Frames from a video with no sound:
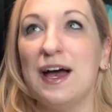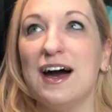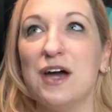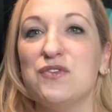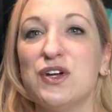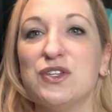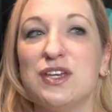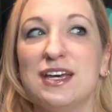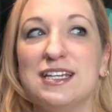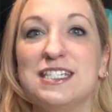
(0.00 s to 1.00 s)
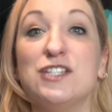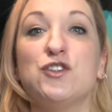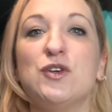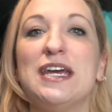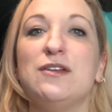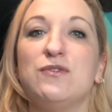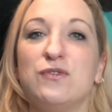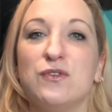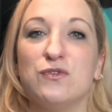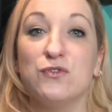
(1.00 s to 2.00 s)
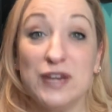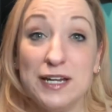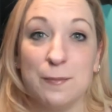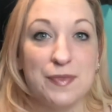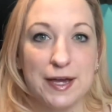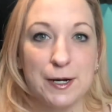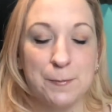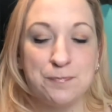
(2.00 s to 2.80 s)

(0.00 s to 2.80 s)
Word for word: I felt such creative freedom there,